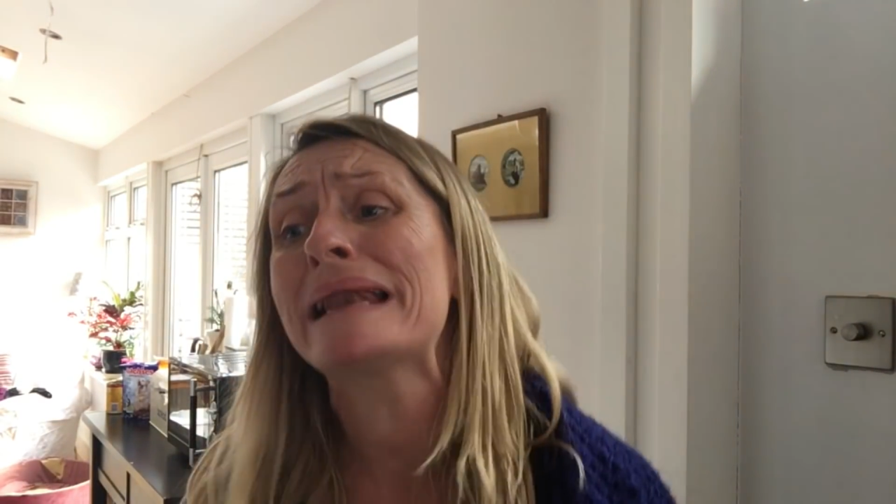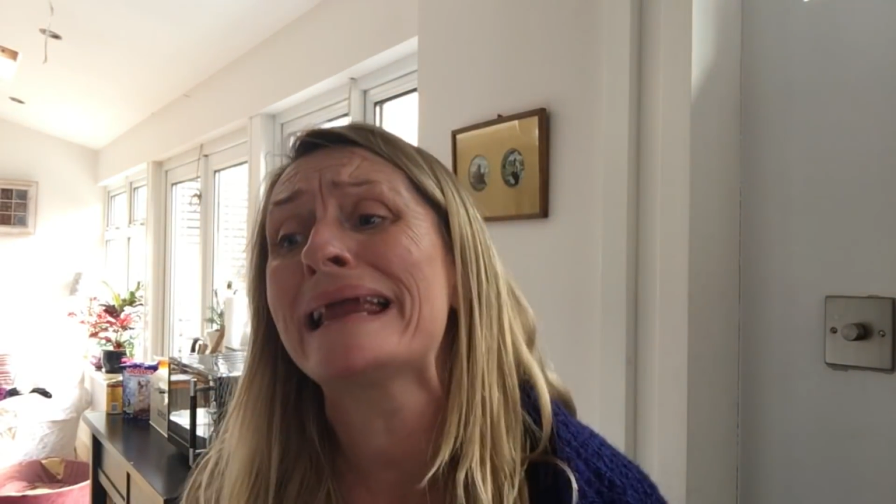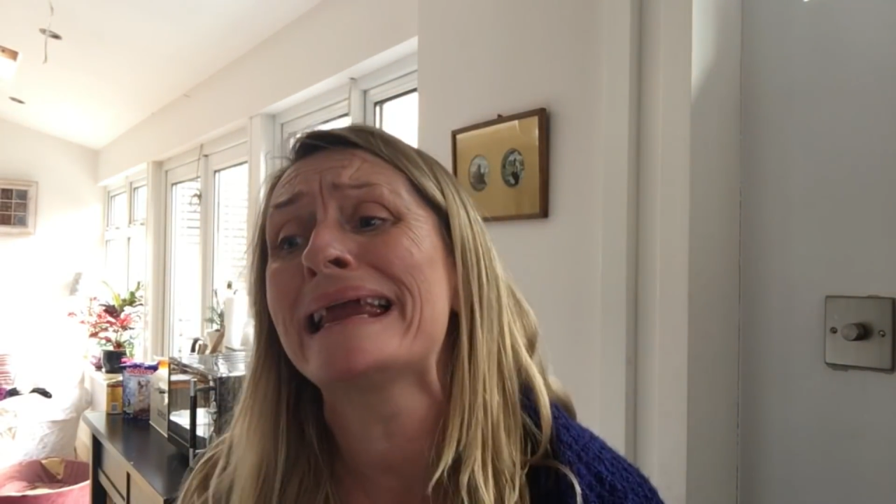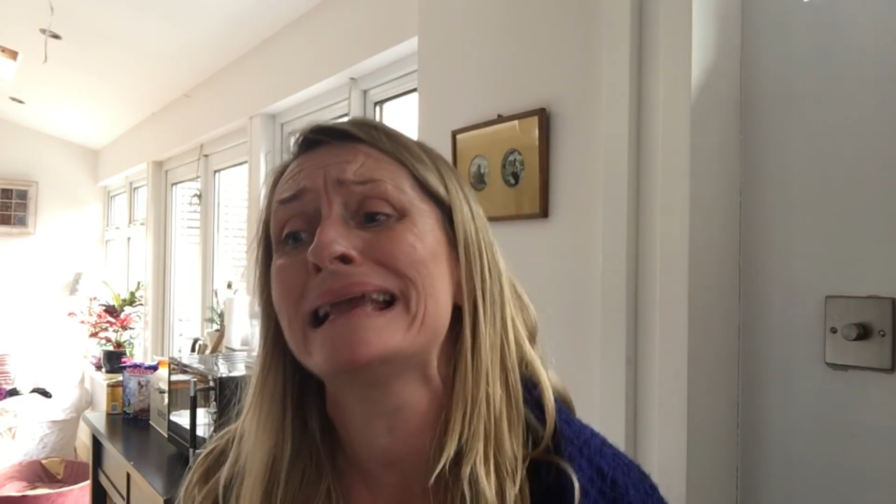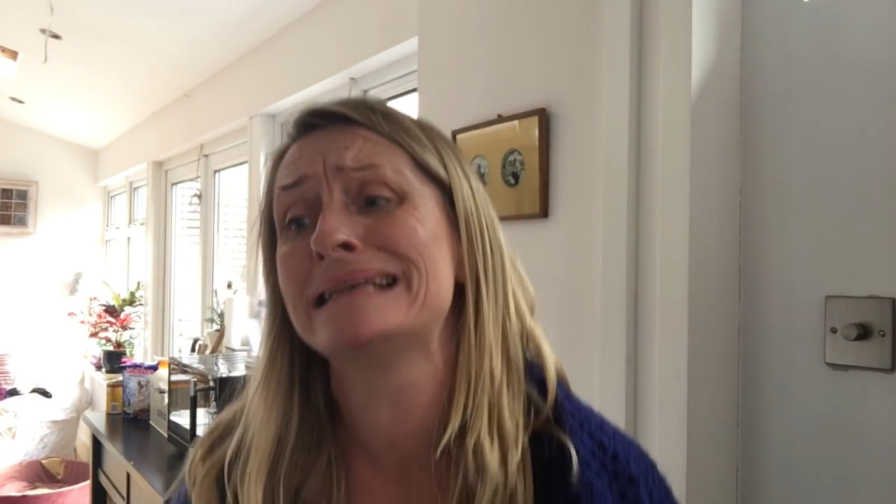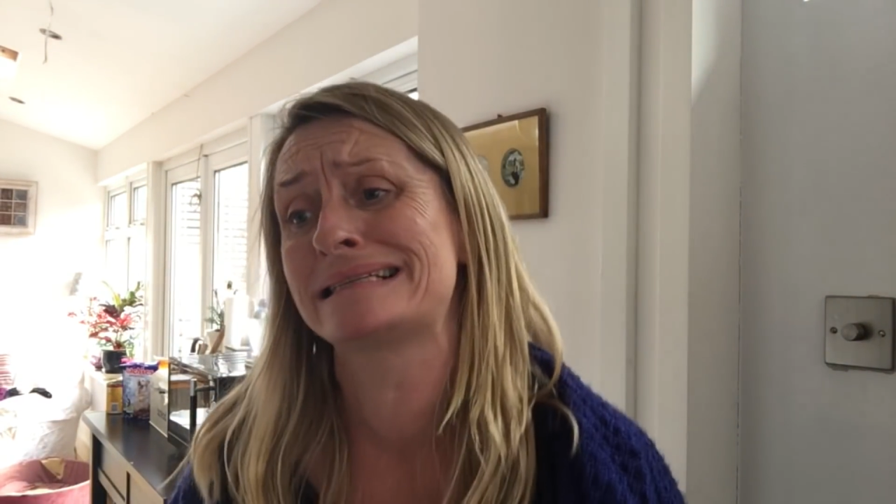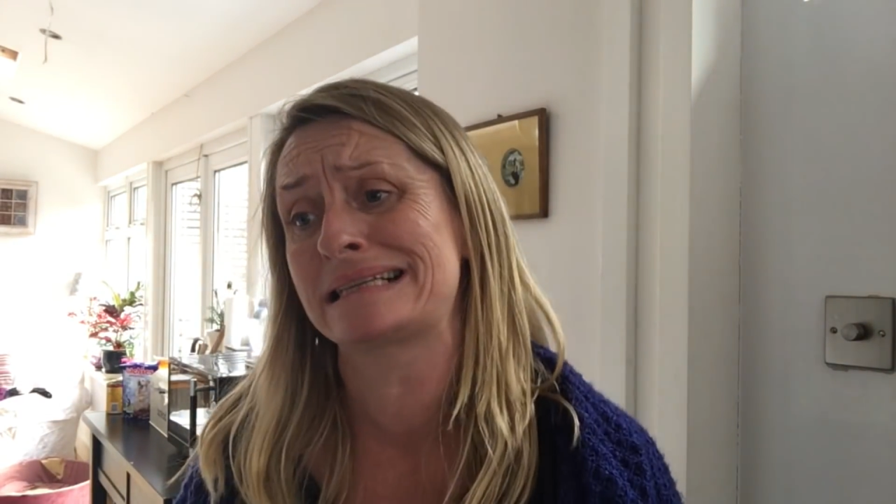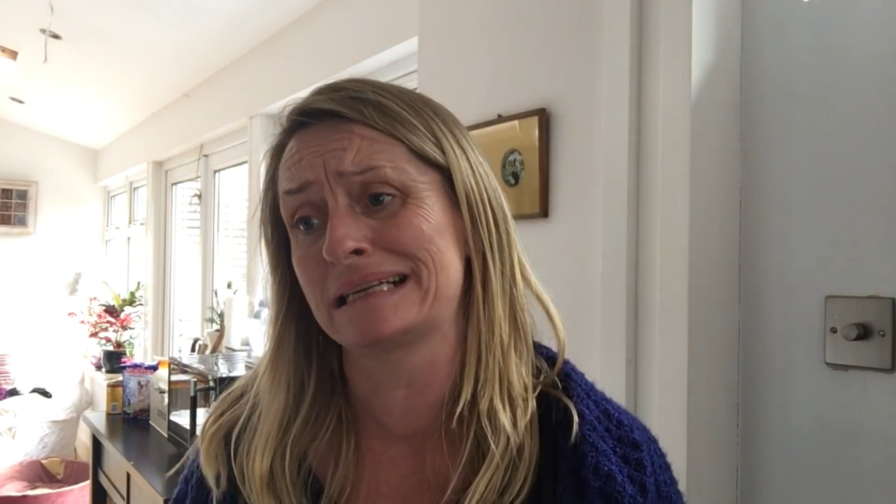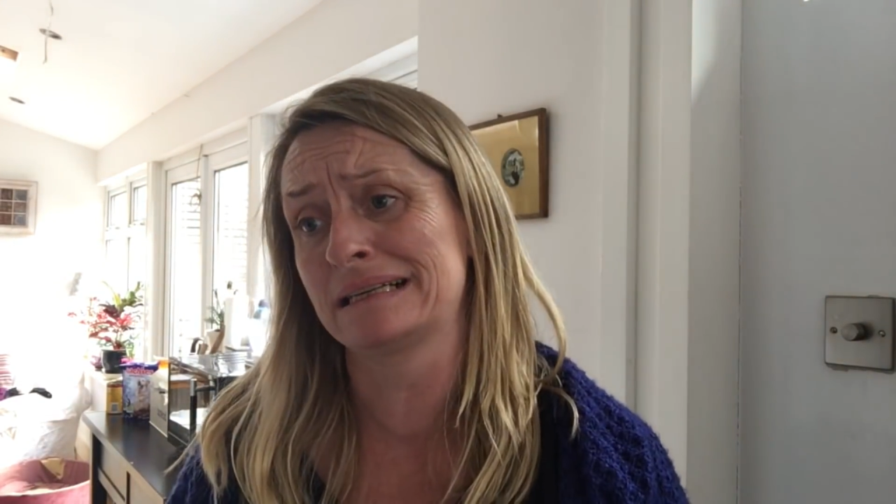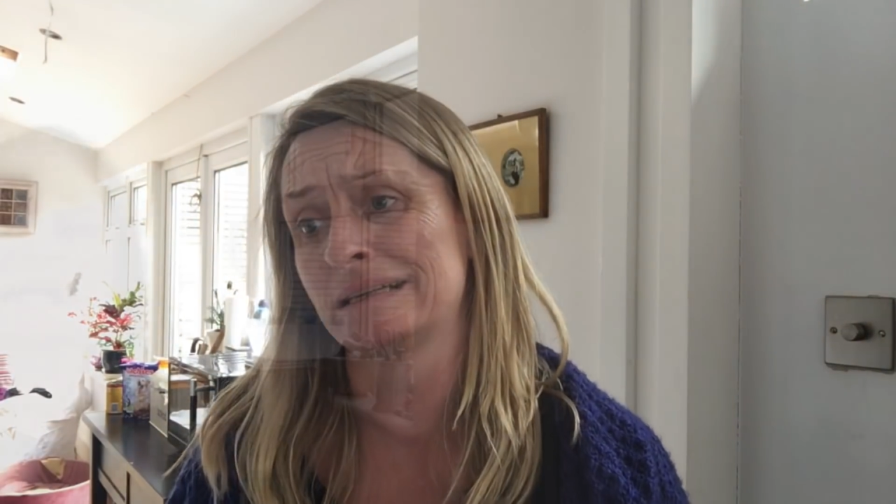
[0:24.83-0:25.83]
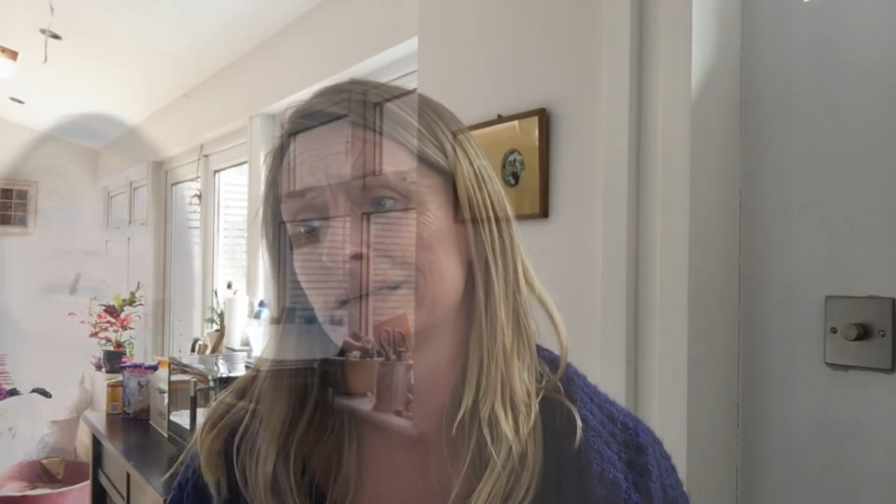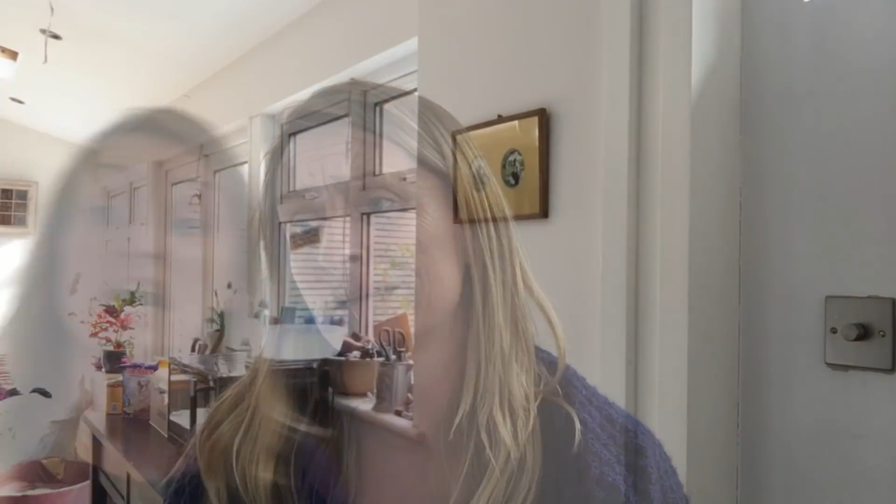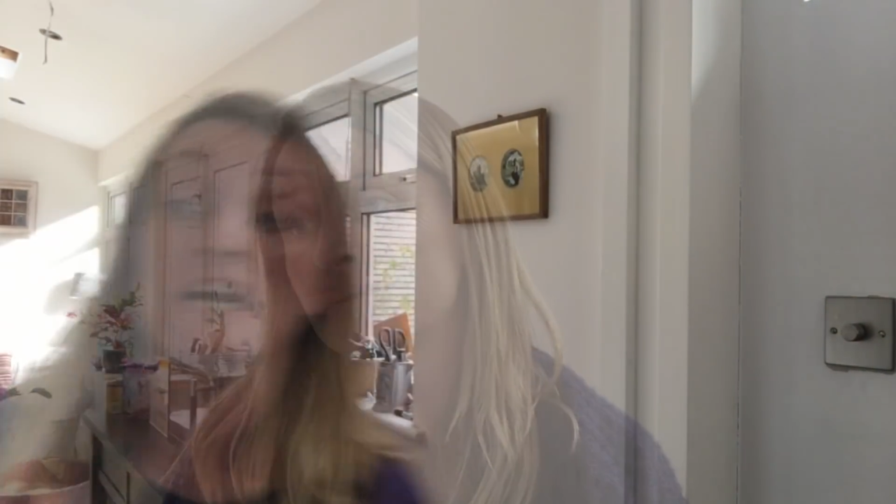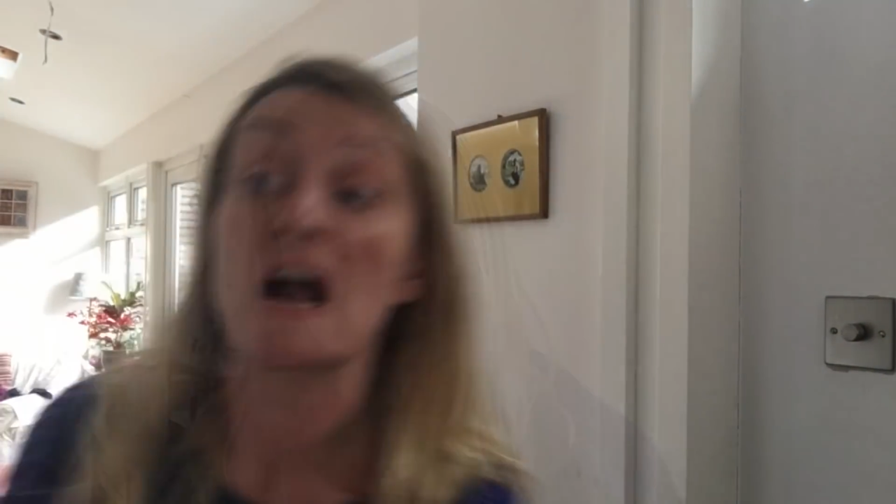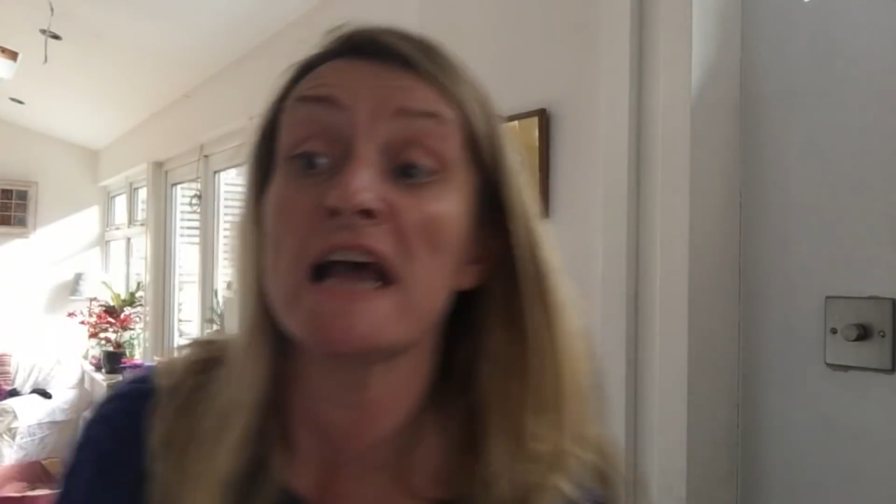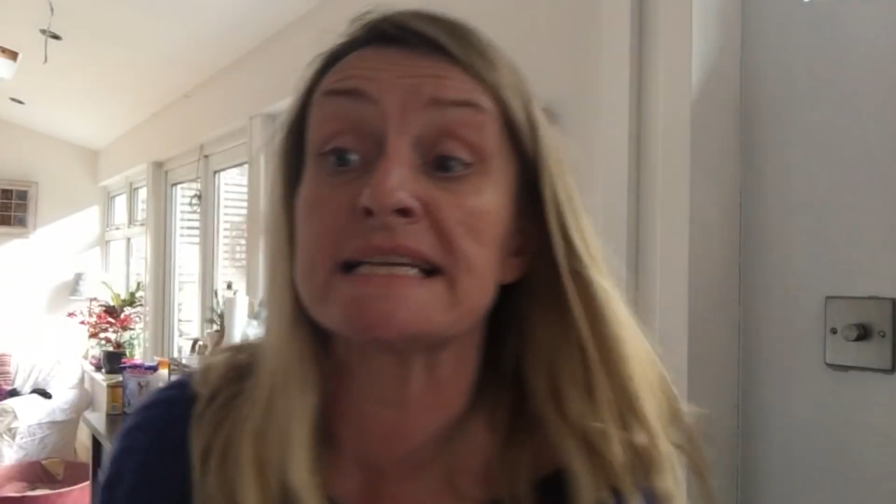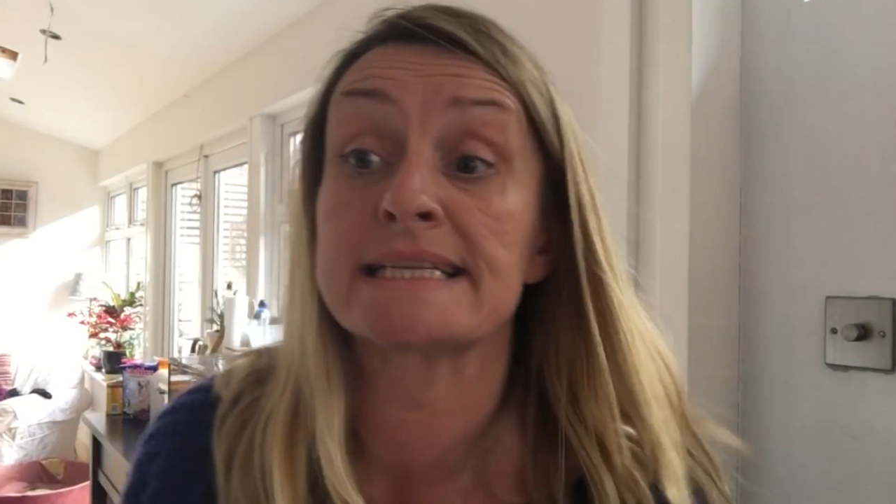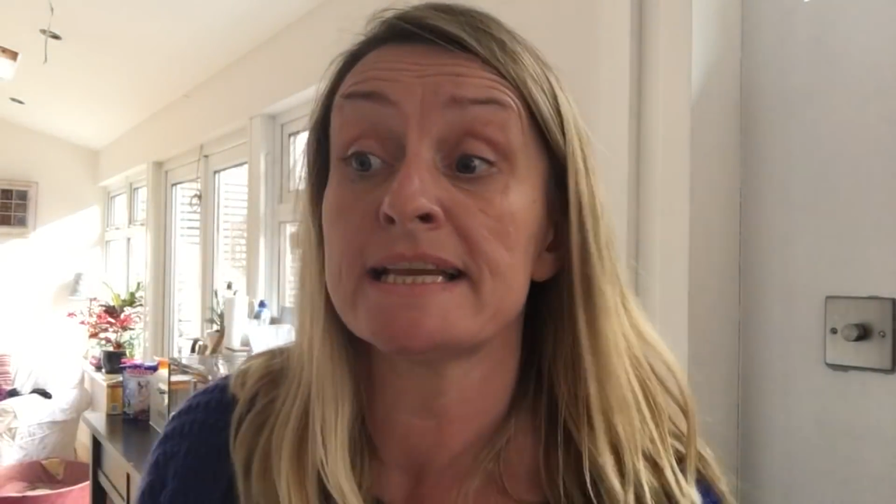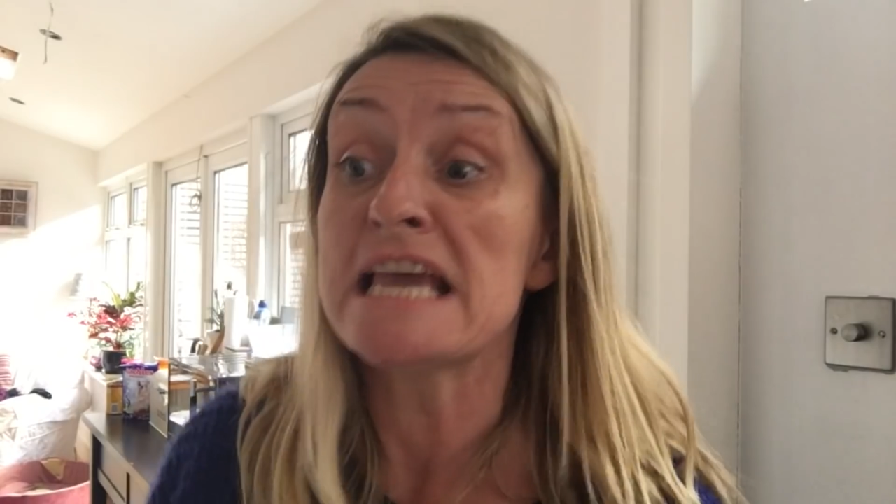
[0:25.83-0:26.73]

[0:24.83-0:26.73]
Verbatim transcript: please. Guys,